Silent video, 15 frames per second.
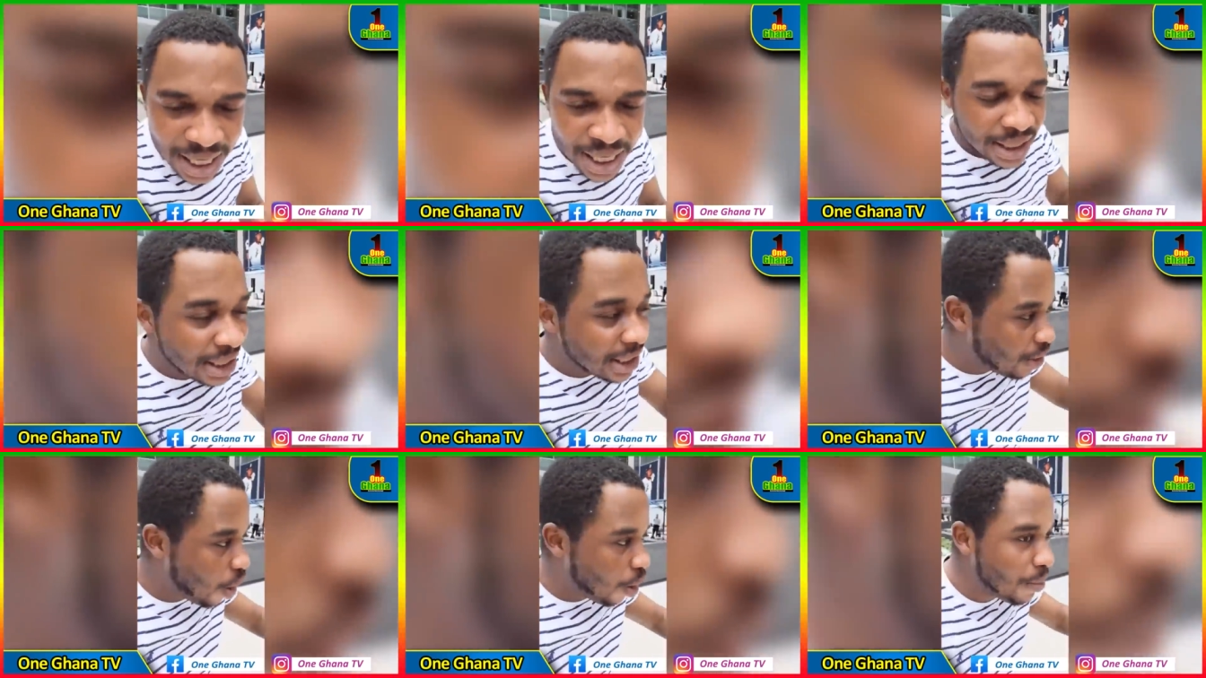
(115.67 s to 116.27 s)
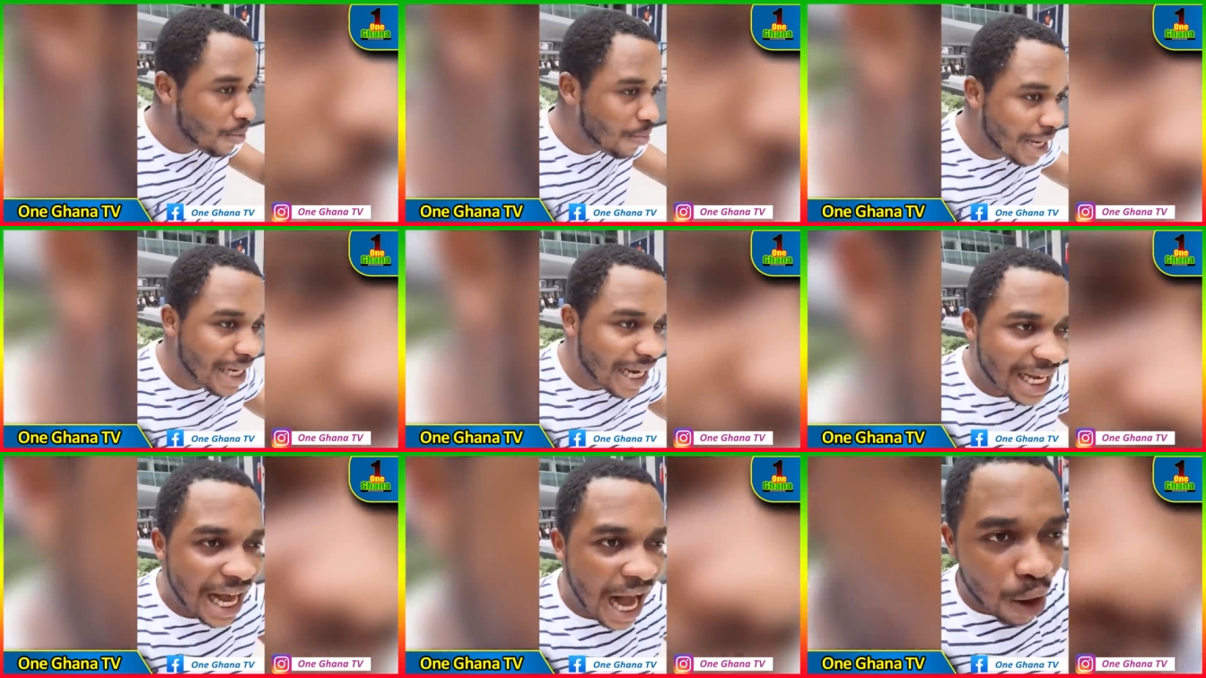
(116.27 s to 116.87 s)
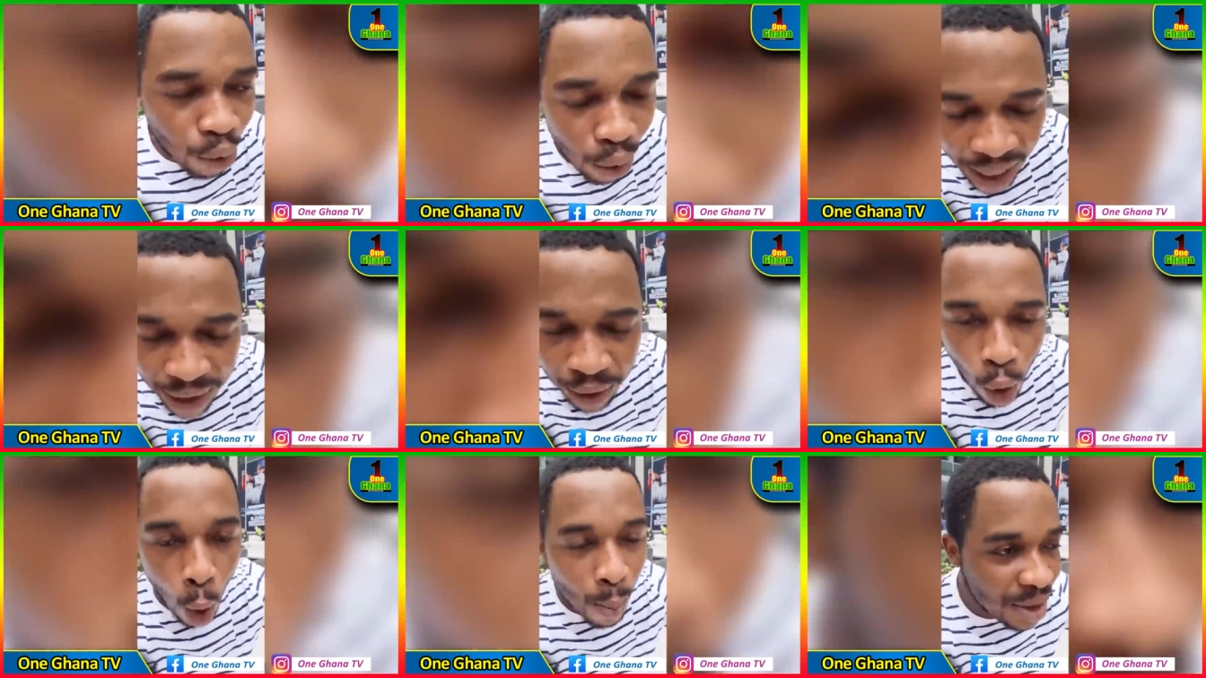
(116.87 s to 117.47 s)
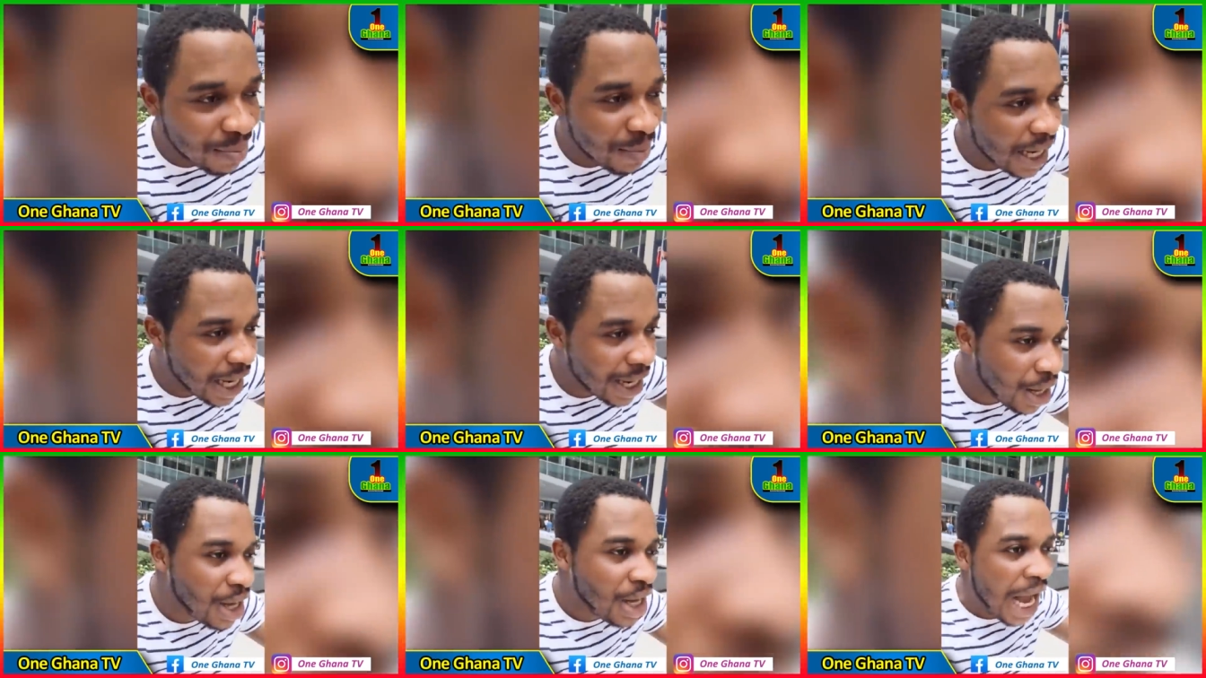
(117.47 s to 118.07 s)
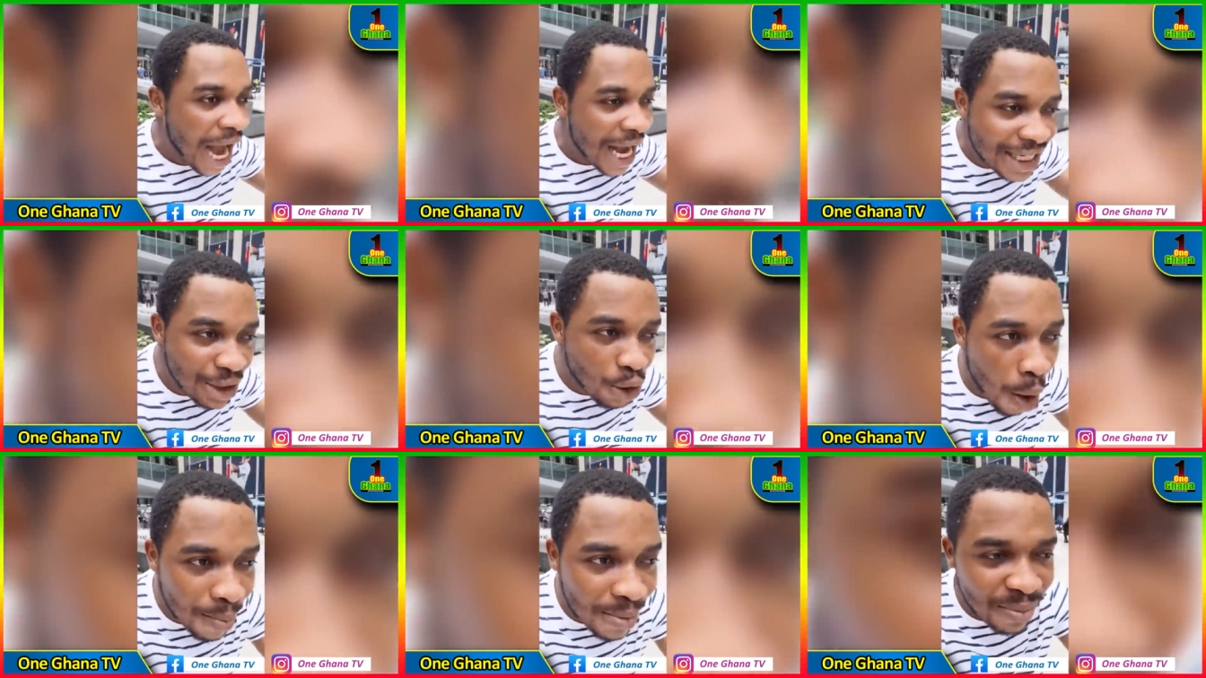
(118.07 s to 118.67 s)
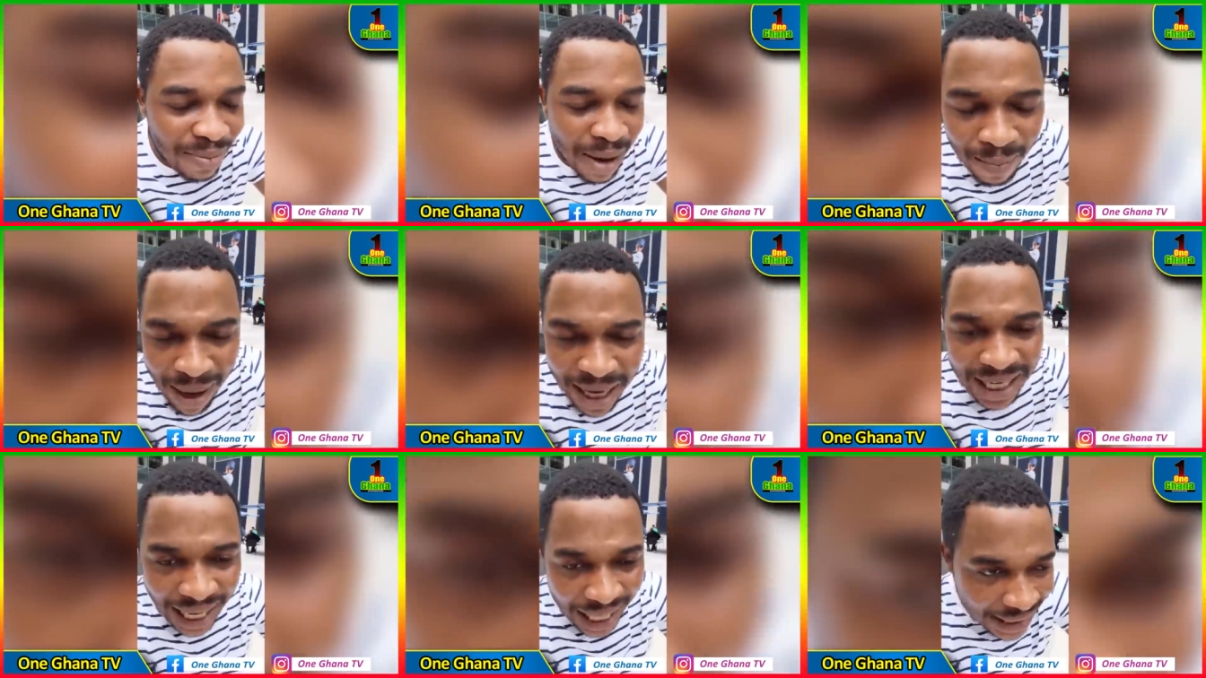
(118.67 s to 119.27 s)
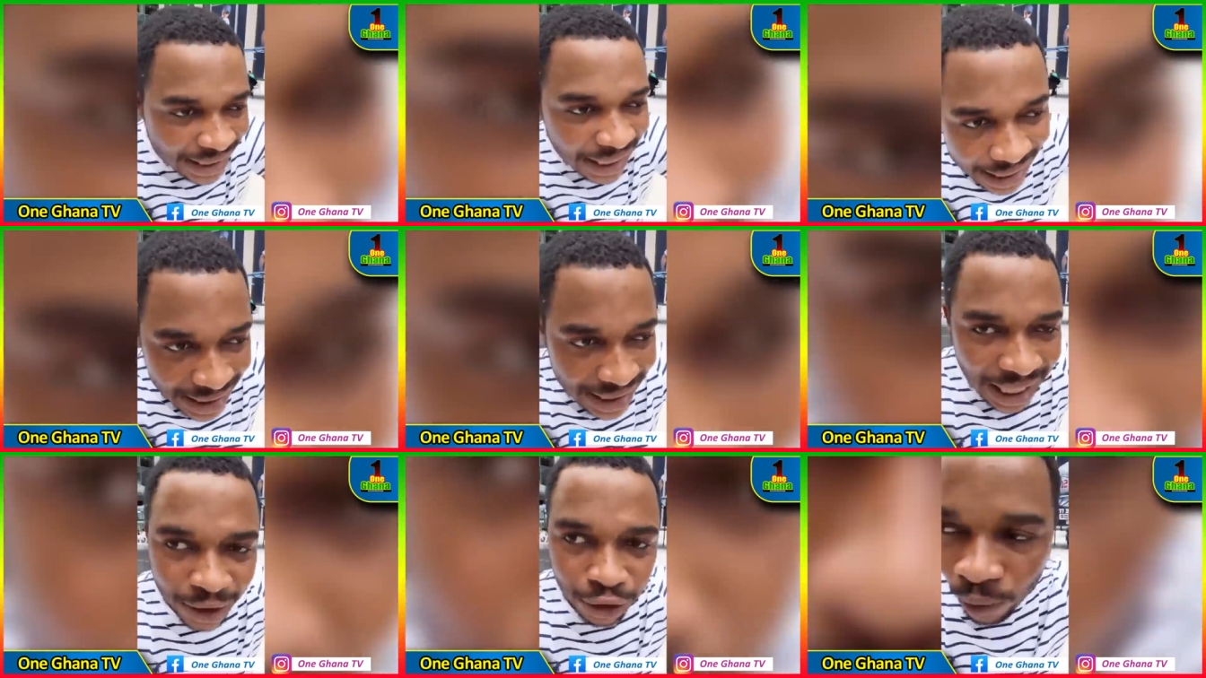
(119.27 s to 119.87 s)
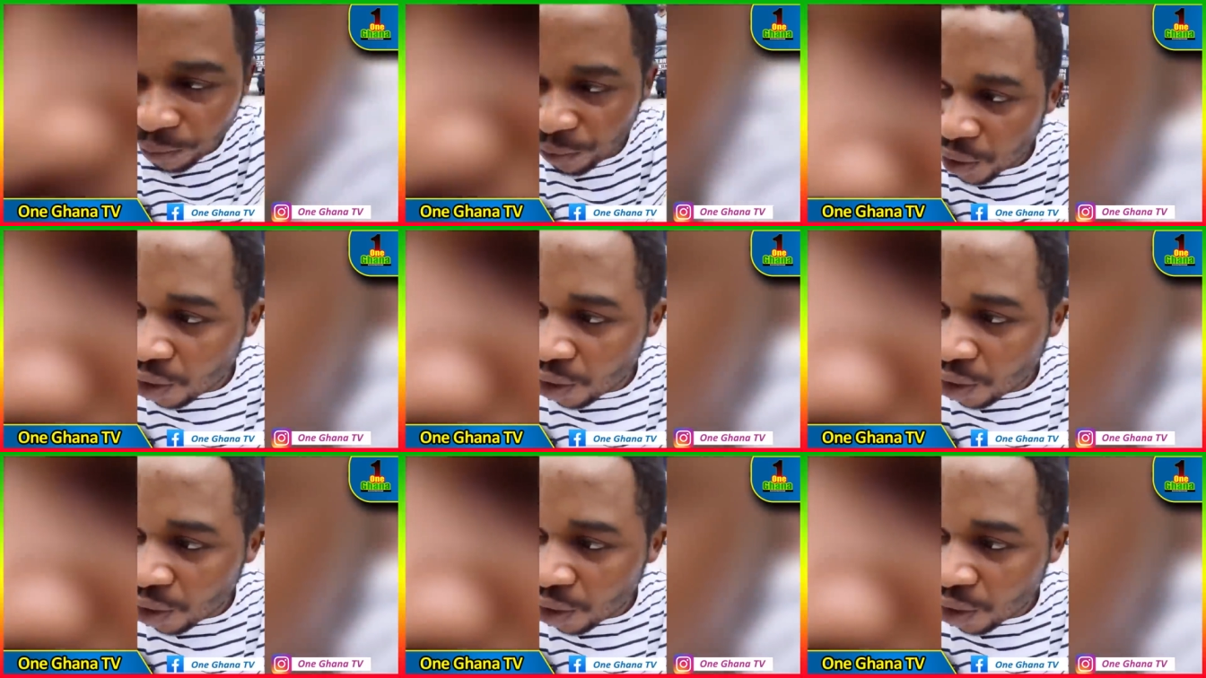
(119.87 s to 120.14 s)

She come the Bayer car coin, the Bayer, I the Bema light, Eginaso,